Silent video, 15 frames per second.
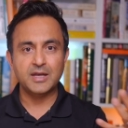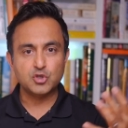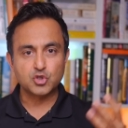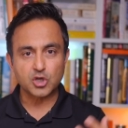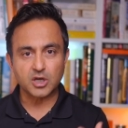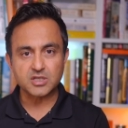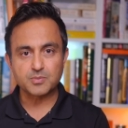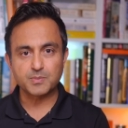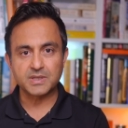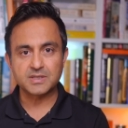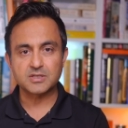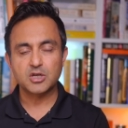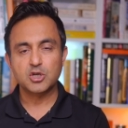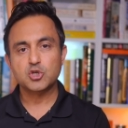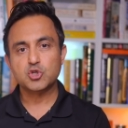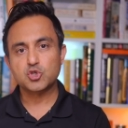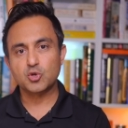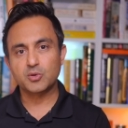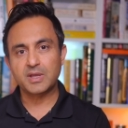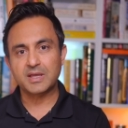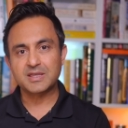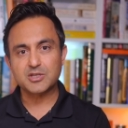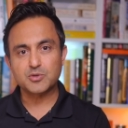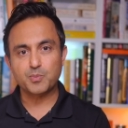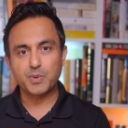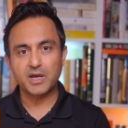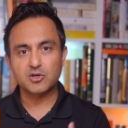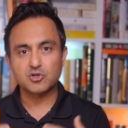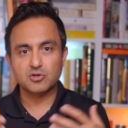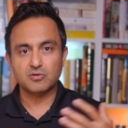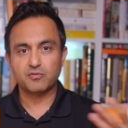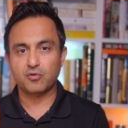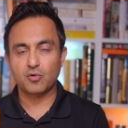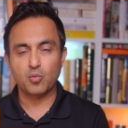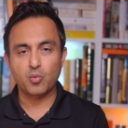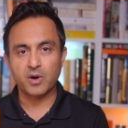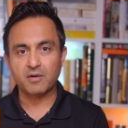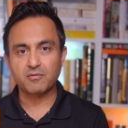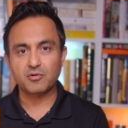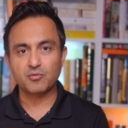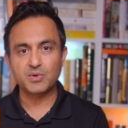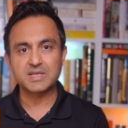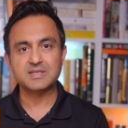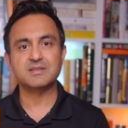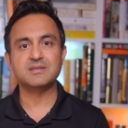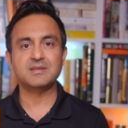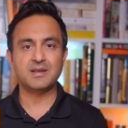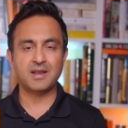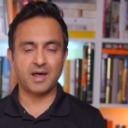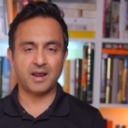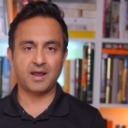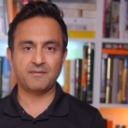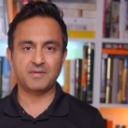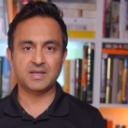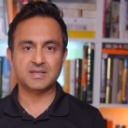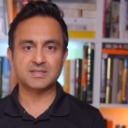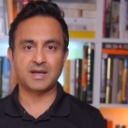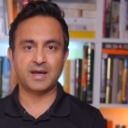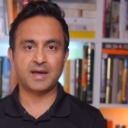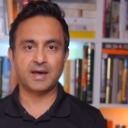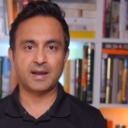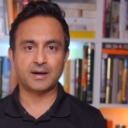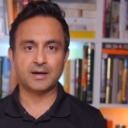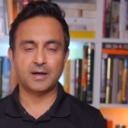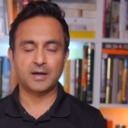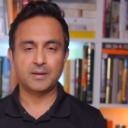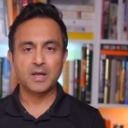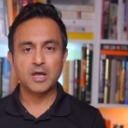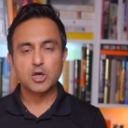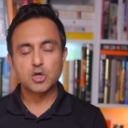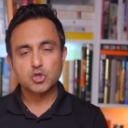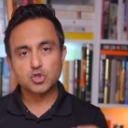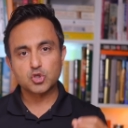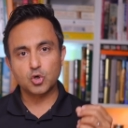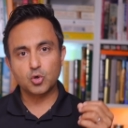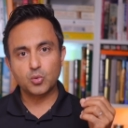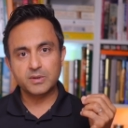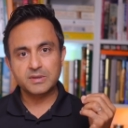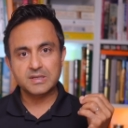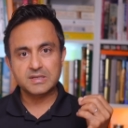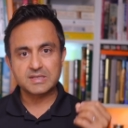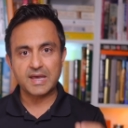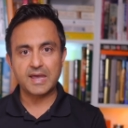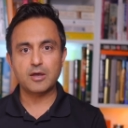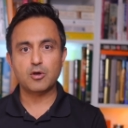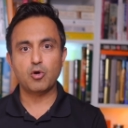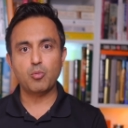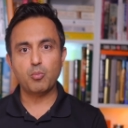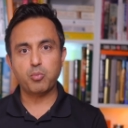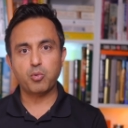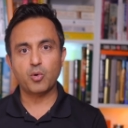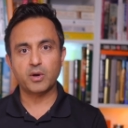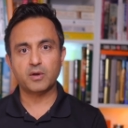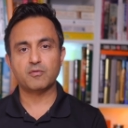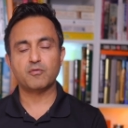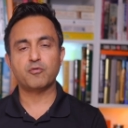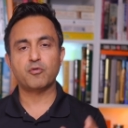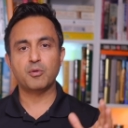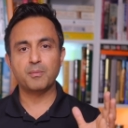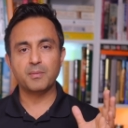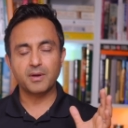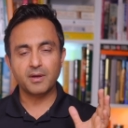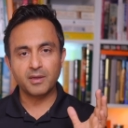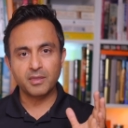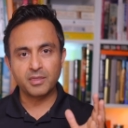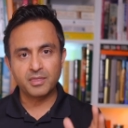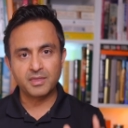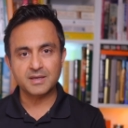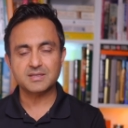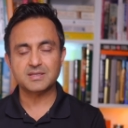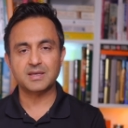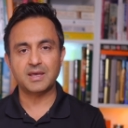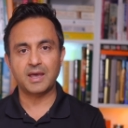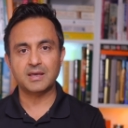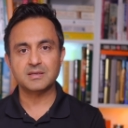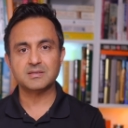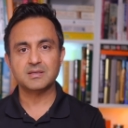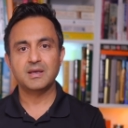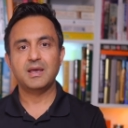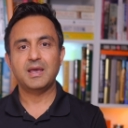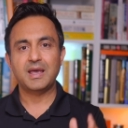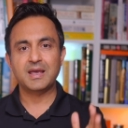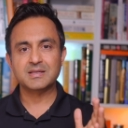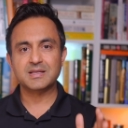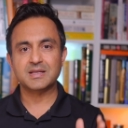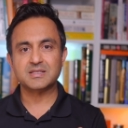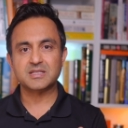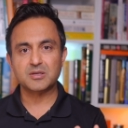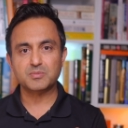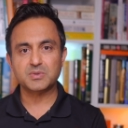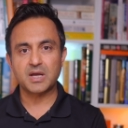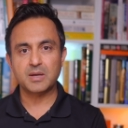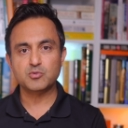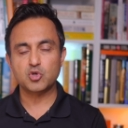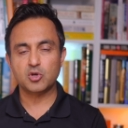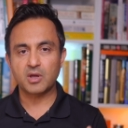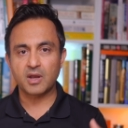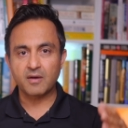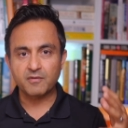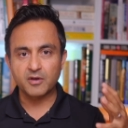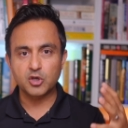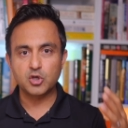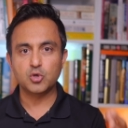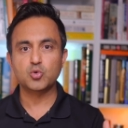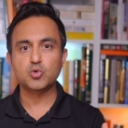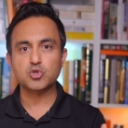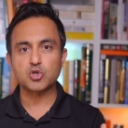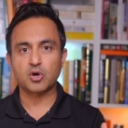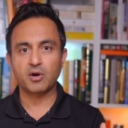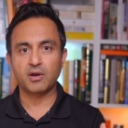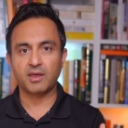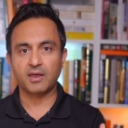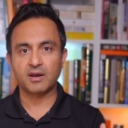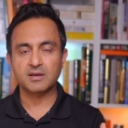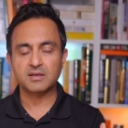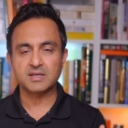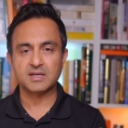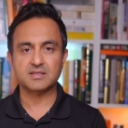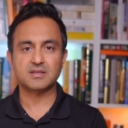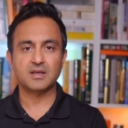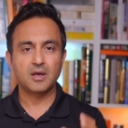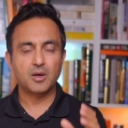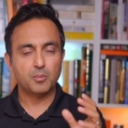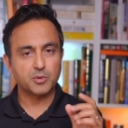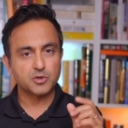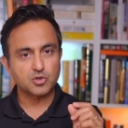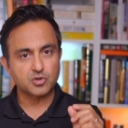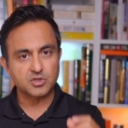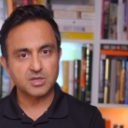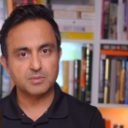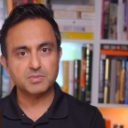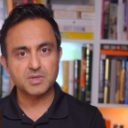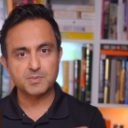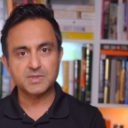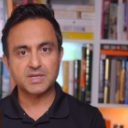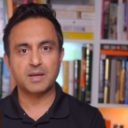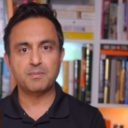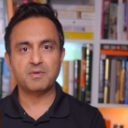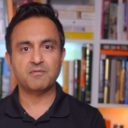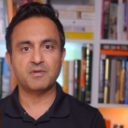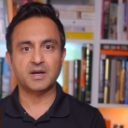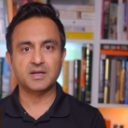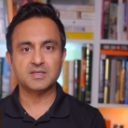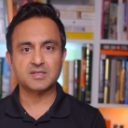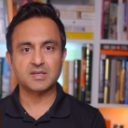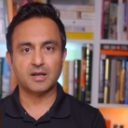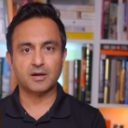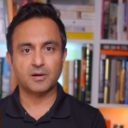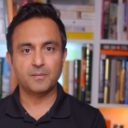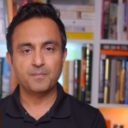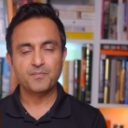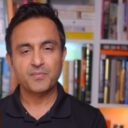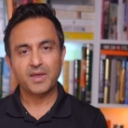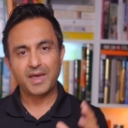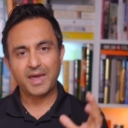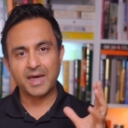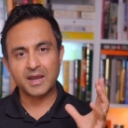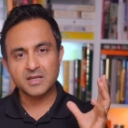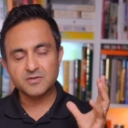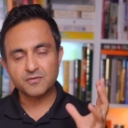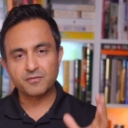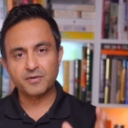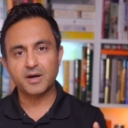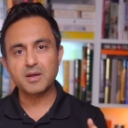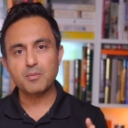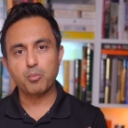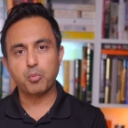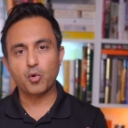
adjustments so that this patient, for whatever reason, did not have any sciatica. So the take-home point from this case is that sometimes you can have a huge herniated disc, but your symptoms can be very subtle. And it's very